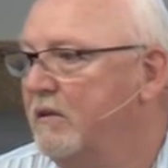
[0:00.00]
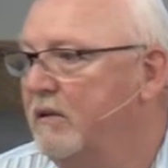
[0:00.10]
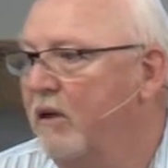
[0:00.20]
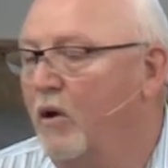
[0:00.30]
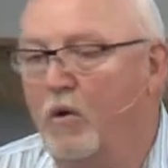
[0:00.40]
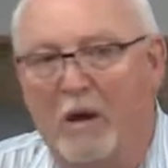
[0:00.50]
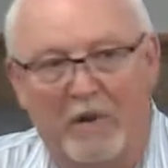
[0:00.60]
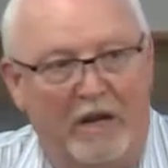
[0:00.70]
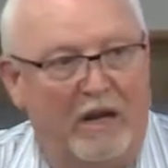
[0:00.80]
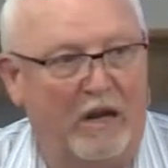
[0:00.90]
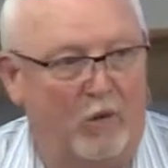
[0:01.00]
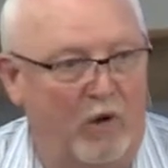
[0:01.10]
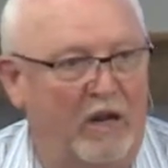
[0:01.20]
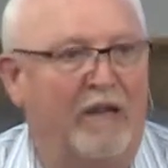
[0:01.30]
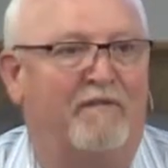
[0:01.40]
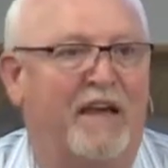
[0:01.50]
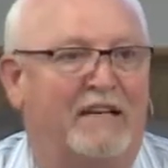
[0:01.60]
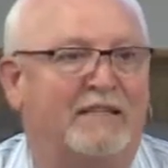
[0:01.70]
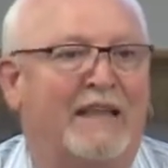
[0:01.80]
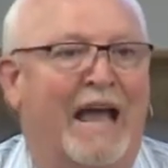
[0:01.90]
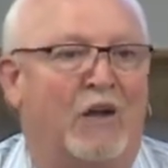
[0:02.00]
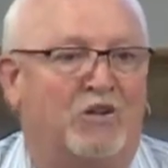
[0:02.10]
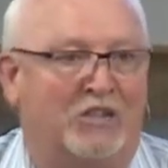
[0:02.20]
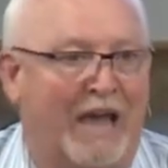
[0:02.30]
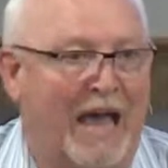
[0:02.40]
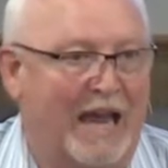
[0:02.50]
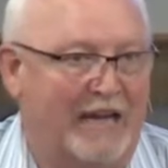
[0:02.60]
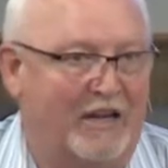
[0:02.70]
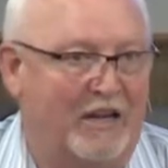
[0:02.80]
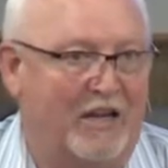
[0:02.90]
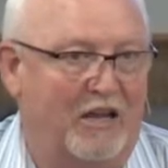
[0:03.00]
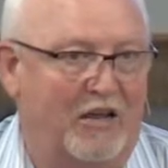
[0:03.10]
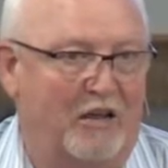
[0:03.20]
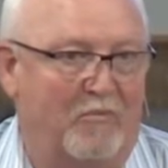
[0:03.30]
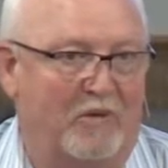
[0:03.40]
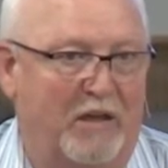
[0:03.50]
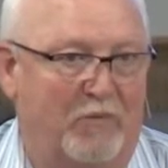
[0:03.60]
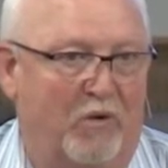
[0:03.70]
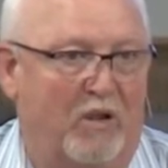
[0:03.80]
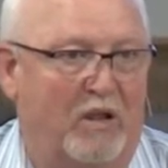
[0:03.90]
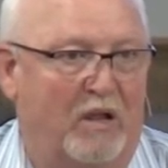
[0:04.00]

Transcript: You know, I mean, it really affects the outside uh, people.